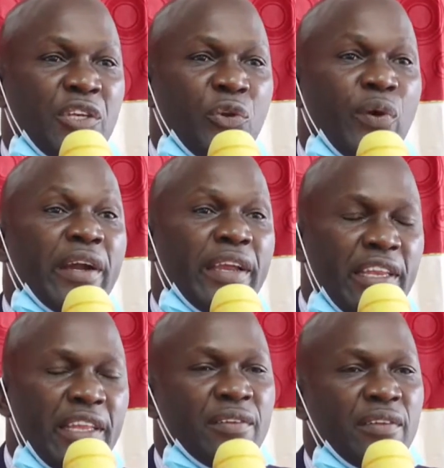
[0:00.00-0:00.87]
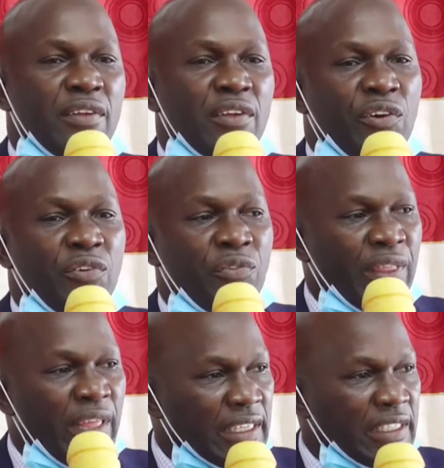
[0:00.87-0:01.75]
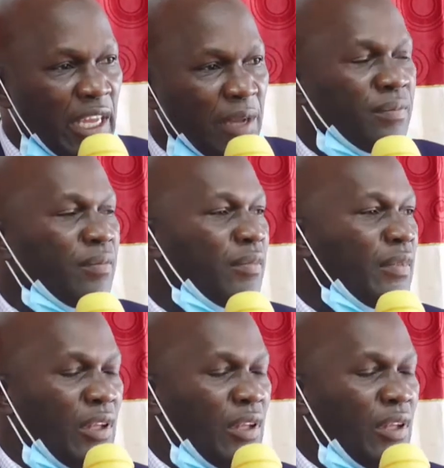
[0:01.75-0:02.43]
you are ready for the exam,